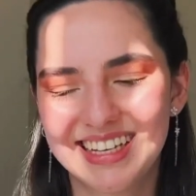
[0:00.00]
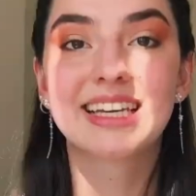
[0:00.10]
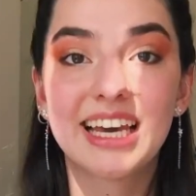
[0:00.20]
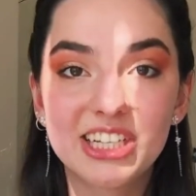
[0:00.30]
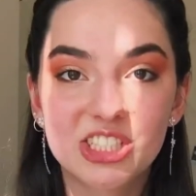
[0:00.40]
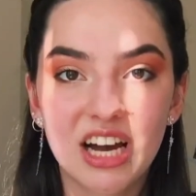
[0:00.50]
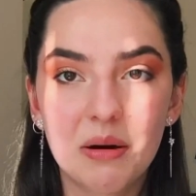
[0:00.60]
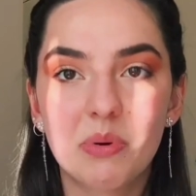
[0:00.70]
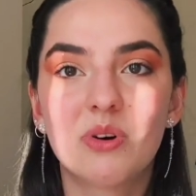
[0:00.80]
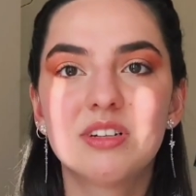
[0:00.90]
Catch
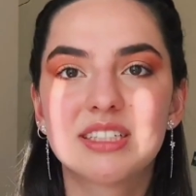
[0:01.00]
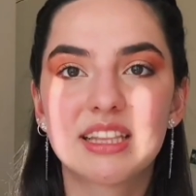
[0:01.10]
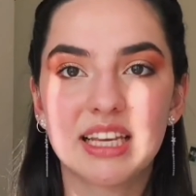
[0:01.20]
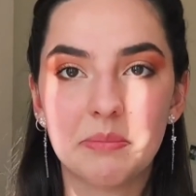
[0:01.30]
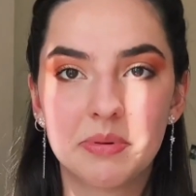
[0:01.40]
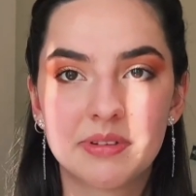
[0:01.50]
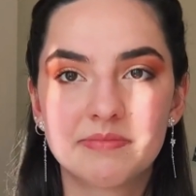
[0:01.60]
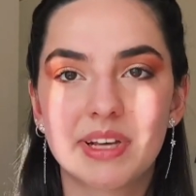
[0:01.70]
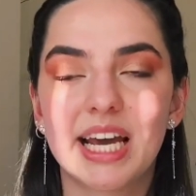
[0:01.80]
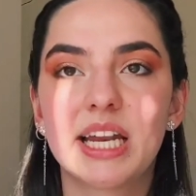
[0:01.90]
up on sleep.
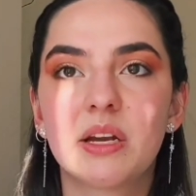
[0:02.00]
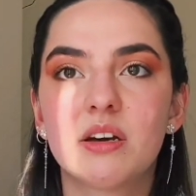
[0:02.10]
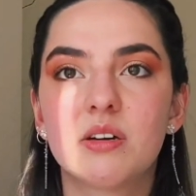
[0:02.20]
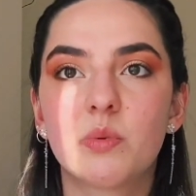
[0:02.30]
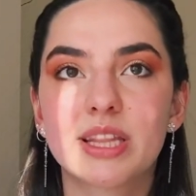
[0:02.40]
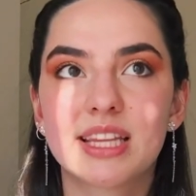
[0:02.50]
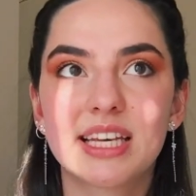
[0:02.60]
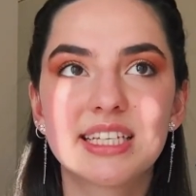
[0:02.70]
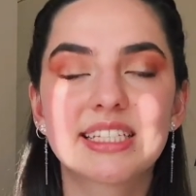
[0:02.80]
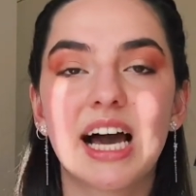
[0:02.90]
And with
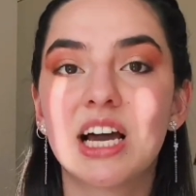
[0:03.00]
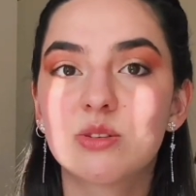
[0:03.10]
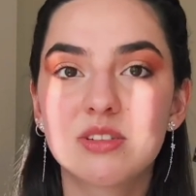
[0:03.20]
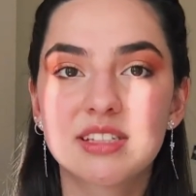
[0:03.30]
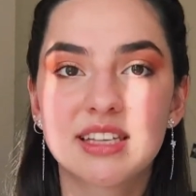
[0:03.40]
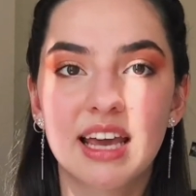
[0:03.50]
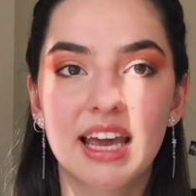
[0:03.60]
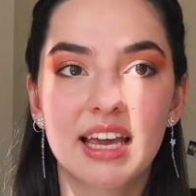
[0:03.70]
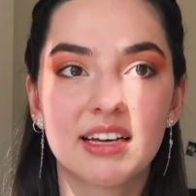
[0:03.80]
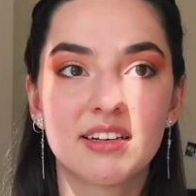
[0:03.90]
this, I don't
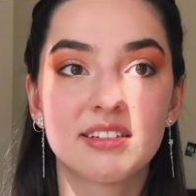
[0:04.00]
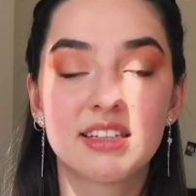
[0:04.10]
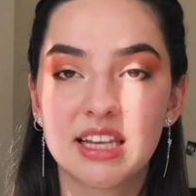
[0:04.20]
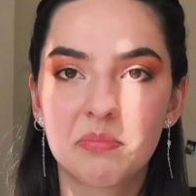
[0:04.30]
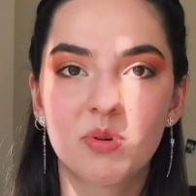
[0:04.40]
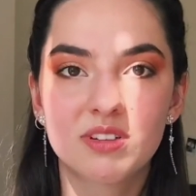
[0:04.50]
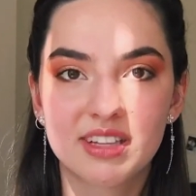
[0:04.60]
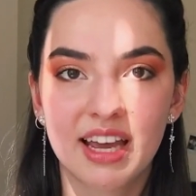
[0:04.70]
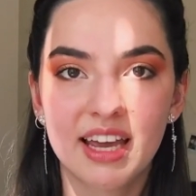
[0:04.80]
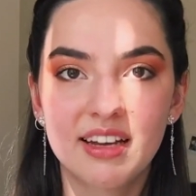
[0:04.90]
say sleep all
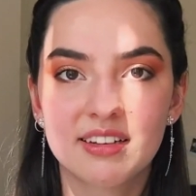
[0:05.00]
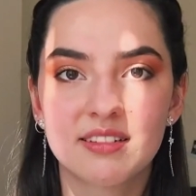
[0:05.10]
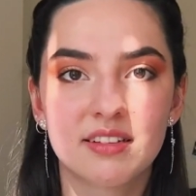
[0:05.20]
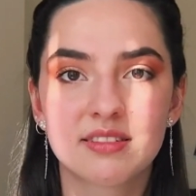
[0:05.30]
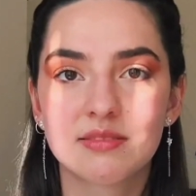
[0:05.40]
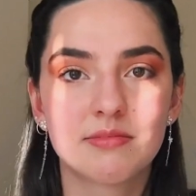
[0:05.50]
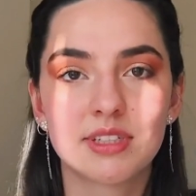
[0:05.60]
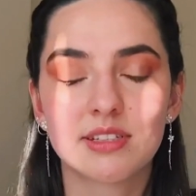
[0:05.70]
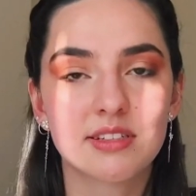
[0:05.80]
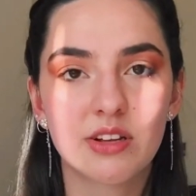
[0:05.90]
day because
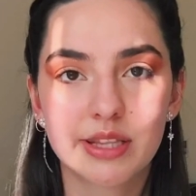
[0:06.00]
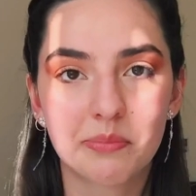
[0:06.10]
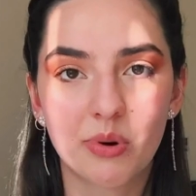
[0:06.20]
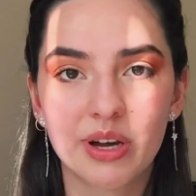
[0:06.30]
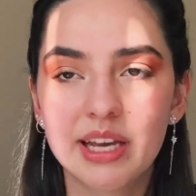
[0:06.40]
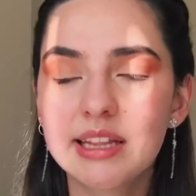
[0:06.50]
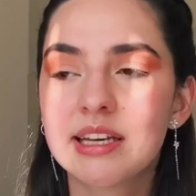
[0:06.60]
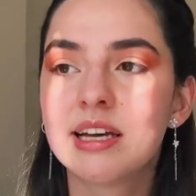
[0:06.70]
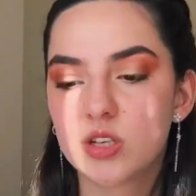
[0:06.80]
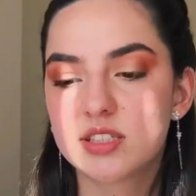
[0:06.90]
this is not the point.
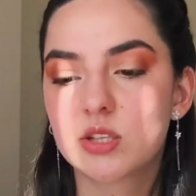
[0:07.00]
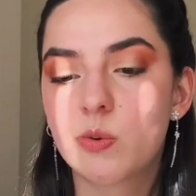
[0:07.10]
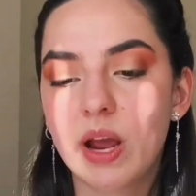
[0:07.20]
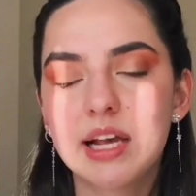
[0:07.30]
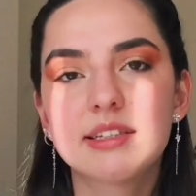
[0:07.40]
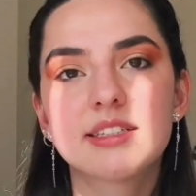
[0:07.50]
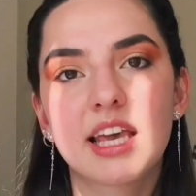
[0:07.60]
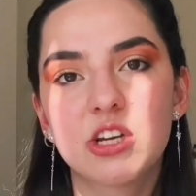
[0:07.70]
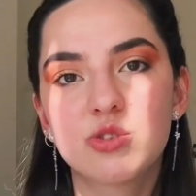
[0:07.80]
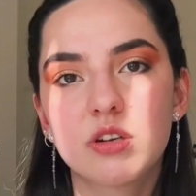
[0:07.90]
Just create a
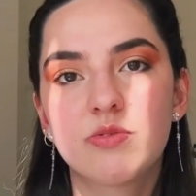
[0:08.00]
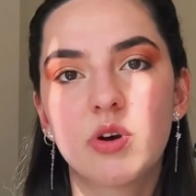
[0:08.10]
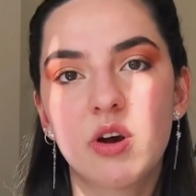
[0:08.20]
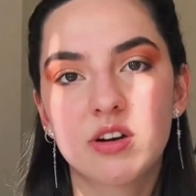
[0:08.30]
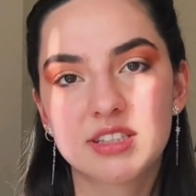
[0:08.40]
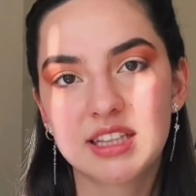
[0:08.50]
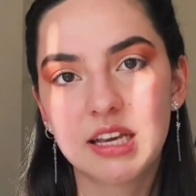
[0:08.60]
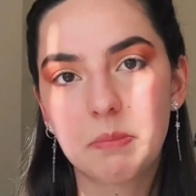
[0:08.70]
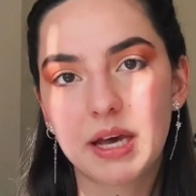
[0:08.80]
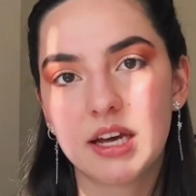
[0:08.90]
schedule for your
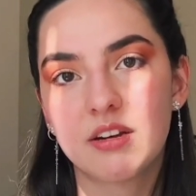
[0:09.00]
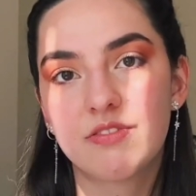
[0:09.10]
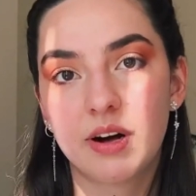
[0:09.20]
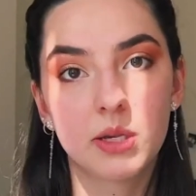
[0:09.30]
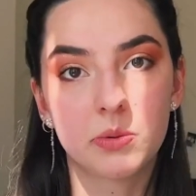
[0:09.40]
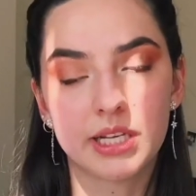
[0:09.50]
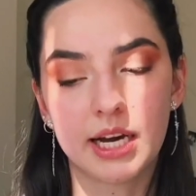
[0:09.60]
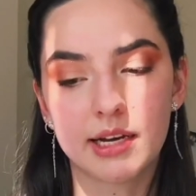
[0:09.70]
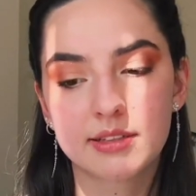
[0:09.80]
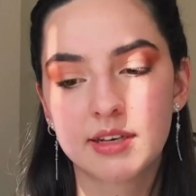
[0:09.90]
sleep and follow
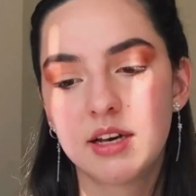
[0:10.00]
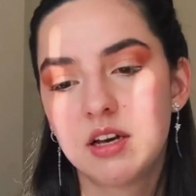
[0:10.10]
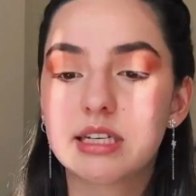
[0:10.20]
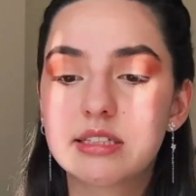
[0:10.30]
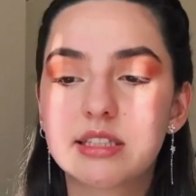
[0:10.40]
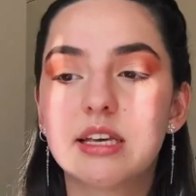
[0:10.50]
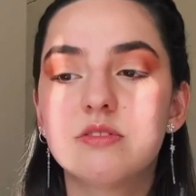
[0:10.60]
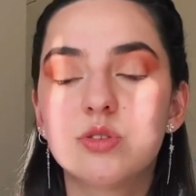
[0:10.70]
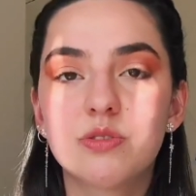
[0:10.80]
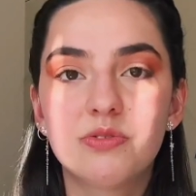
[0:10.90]
that. It
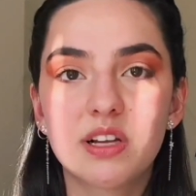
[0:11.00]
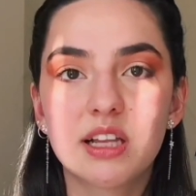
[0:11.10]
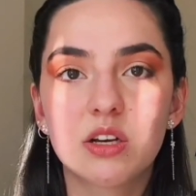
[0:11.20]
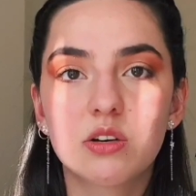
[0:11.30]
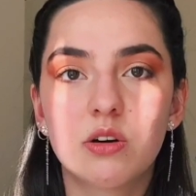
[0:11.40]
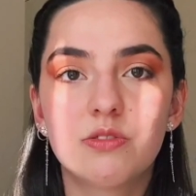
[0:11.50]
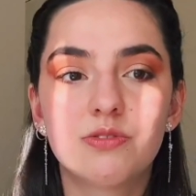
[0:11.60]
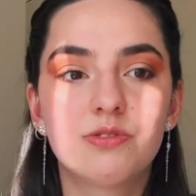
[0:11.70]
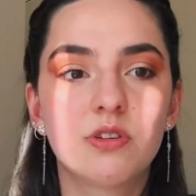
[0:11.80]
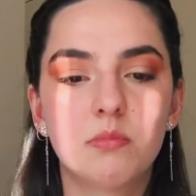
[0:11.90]
gives you a feeling
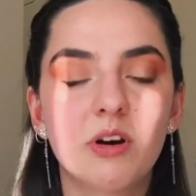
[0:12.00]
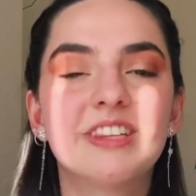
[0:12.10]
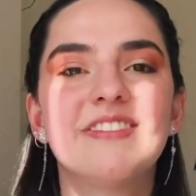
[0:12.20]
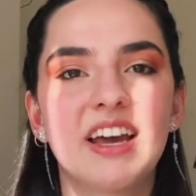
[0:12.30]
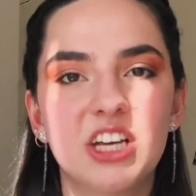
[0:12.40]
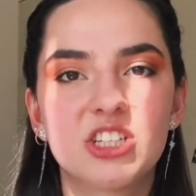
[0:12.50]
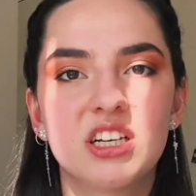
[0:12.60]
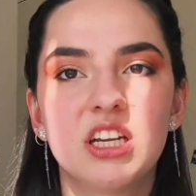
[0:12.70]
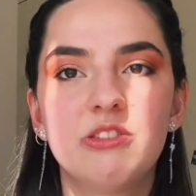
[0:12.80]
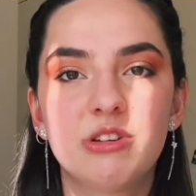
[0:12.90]
of
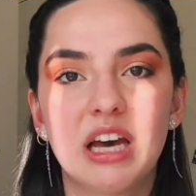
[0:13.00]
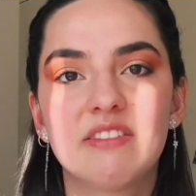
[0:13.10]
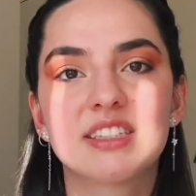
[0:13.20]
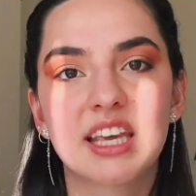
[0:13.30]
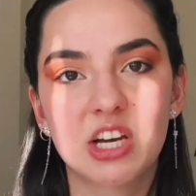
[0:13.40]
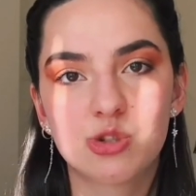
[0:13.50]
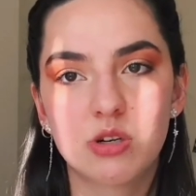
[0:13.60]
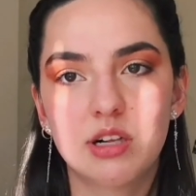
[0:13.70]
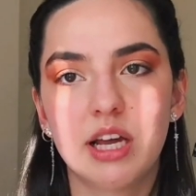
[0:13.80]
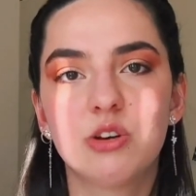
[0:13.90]
motivation if you have a
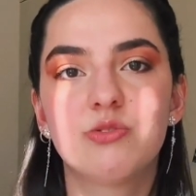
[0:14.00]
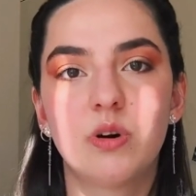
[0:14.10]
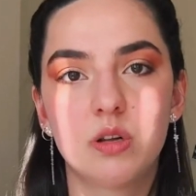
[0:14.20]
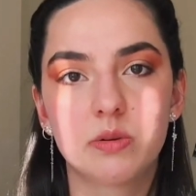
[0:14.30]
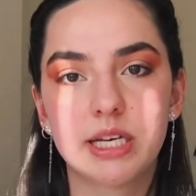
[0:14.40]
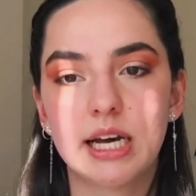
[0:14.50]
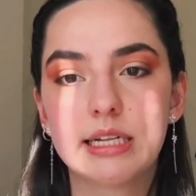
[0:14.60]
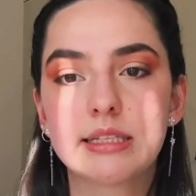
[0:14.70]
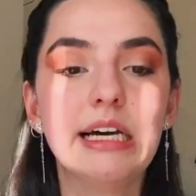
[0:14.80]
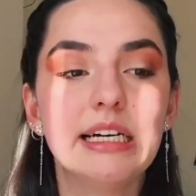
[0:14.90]
schedule and you follow
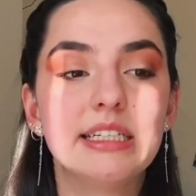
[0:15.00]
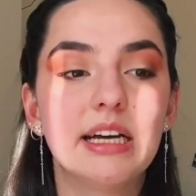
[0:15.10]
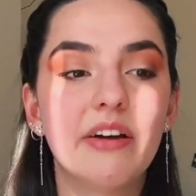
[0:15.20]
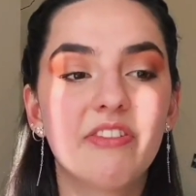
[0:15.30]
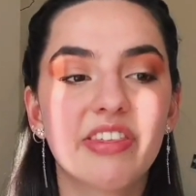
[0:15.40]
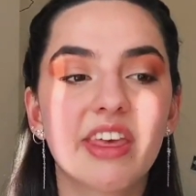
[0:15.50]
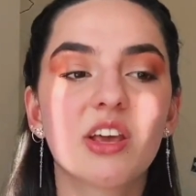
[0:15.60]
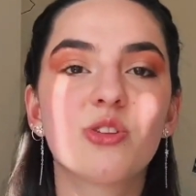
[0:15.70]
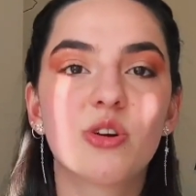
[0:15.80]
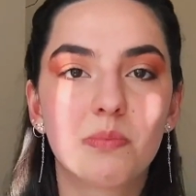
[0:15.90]
that, and everything
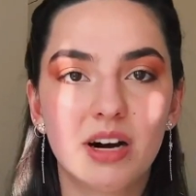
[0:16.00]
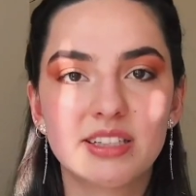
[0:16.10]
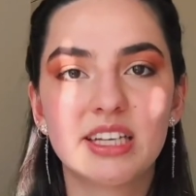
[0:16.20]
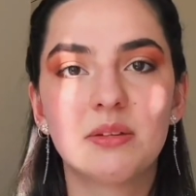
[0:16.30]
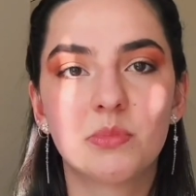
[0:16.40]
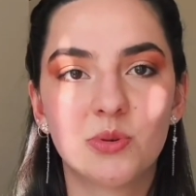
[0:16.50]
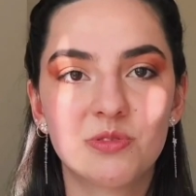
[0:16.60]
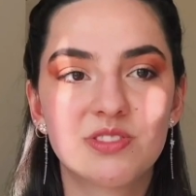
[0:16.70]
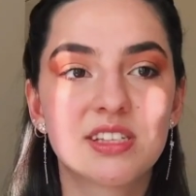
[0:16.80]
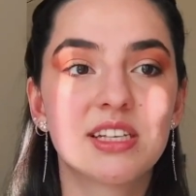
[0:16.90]
in your body
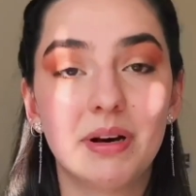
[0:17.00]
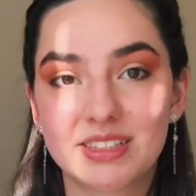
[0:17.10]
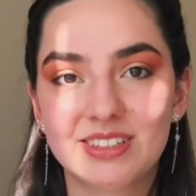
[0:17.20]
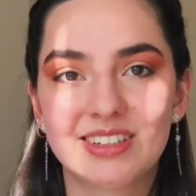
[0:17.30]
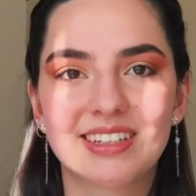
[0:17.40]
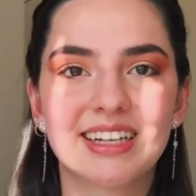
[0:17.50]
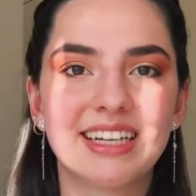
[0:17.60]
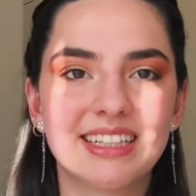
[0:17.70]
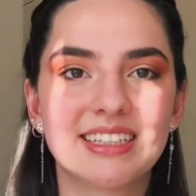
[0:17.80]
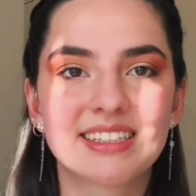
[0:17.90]
moves better
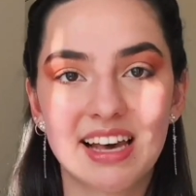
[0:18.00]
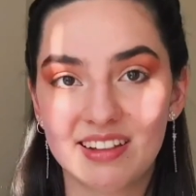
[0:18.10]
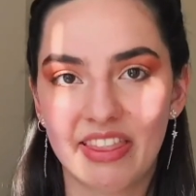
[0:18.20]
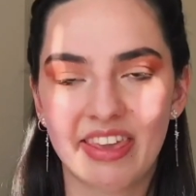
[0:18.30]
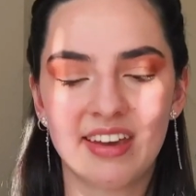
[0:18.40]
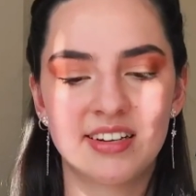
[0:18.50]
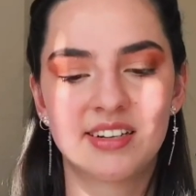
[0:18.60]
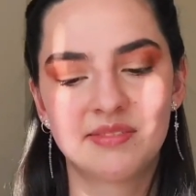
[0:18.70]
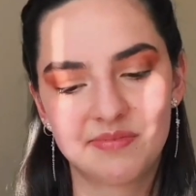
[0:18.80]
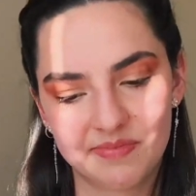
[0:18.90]
and is healthier.
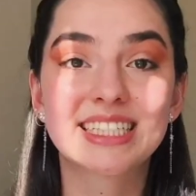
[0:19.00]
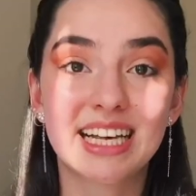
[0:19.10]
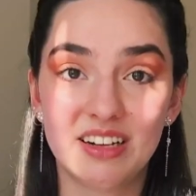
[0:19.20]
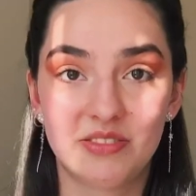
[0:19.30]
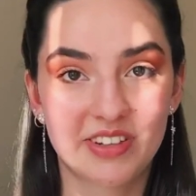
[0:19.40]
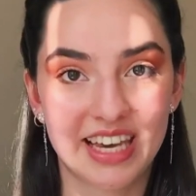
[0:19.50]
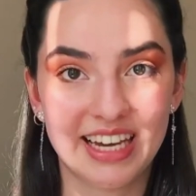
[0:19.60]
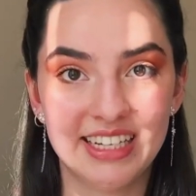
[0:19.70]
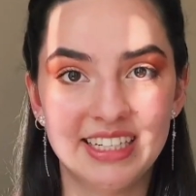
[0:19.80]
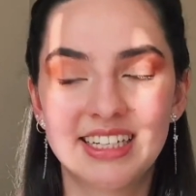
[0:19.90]

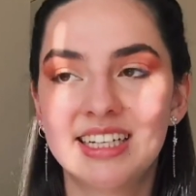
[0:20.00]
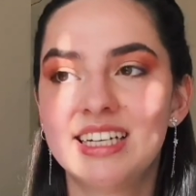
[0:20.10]
Self-care.